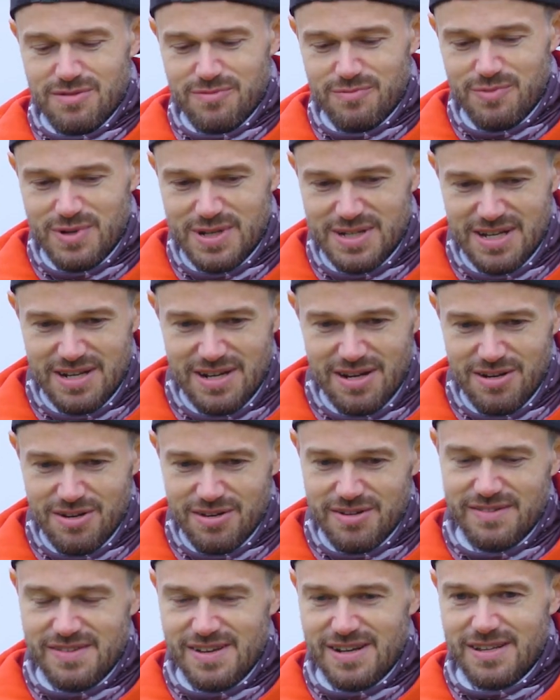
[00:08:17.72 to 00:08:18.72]
we get a
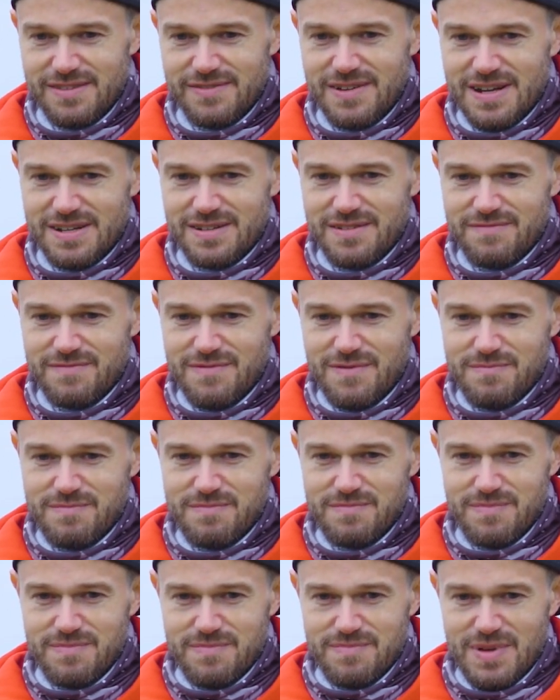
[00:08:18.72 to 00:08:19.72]
lot of satisfaction
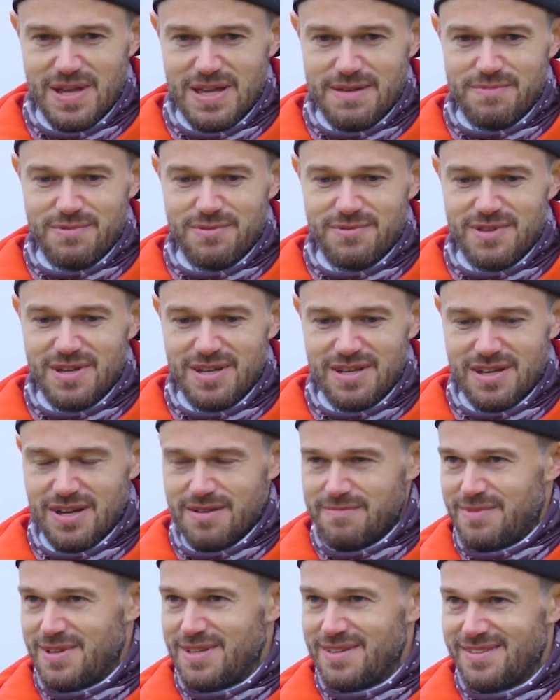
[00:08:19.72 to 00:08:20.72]
from people that
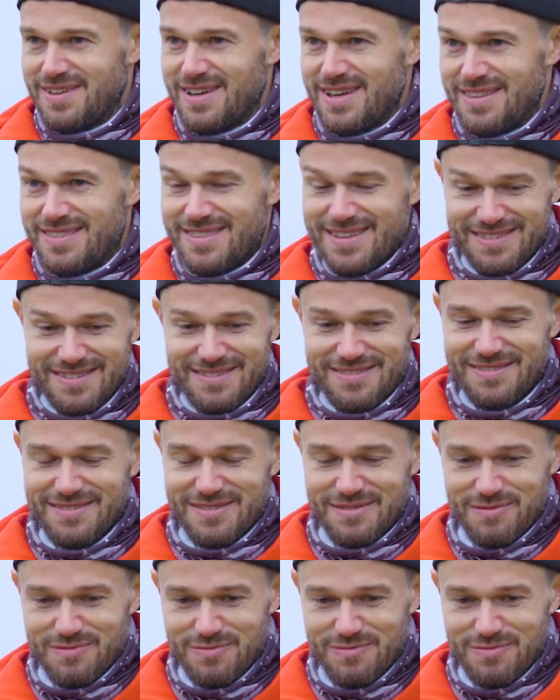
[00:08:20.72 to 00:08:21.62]
come and say, this is